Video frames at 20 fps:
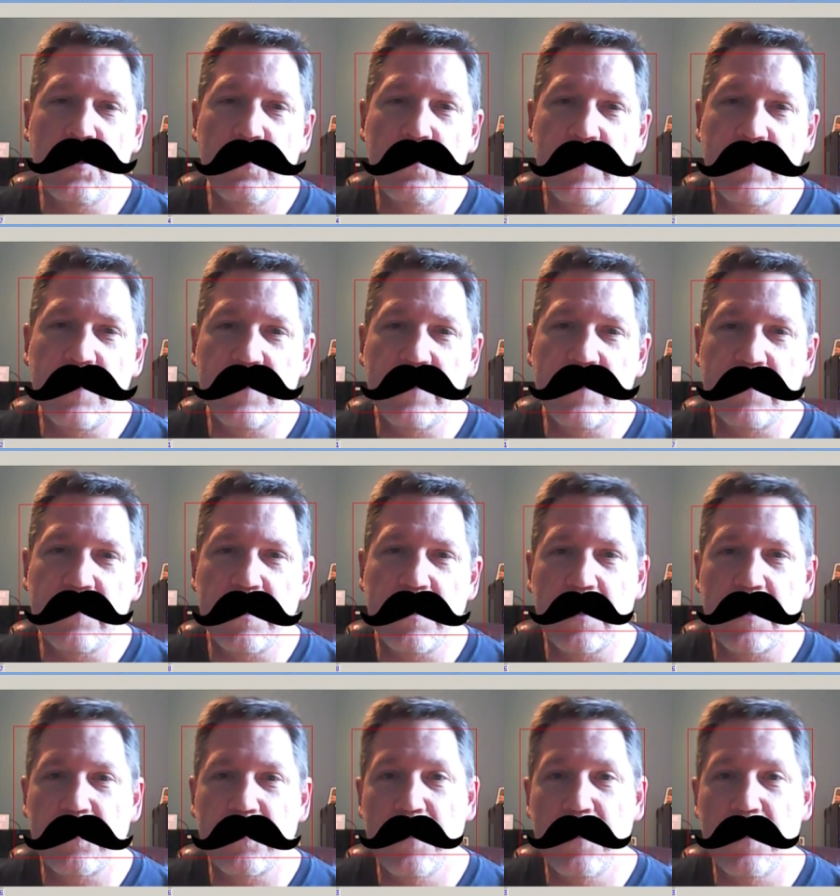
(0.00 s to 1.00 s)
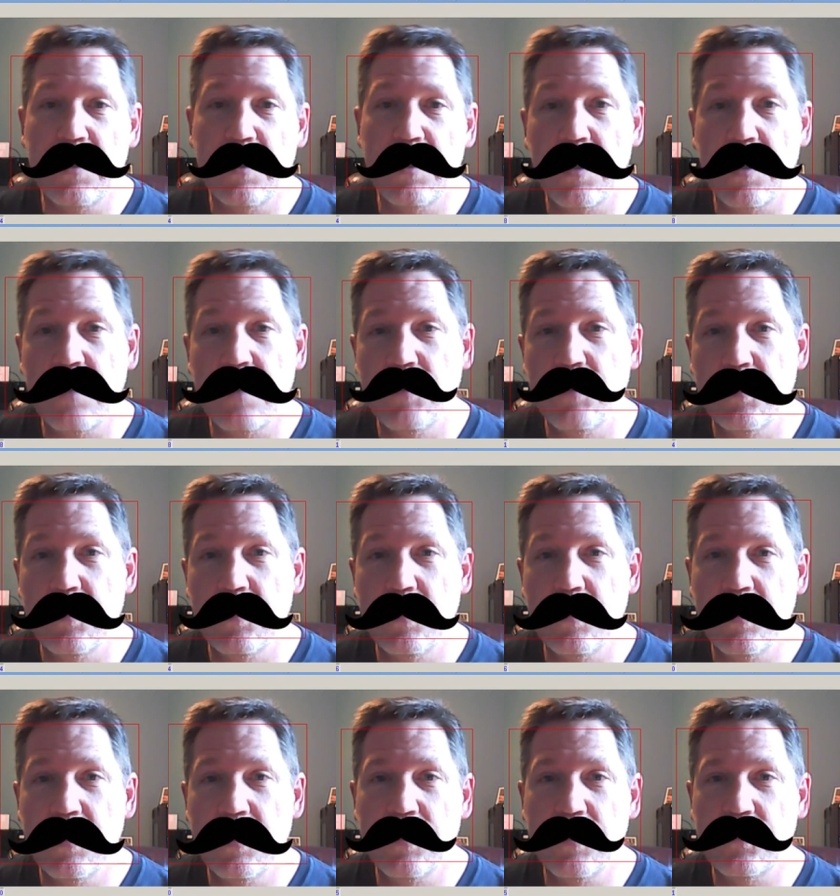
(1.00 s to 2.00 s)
face detection, and I'm doing this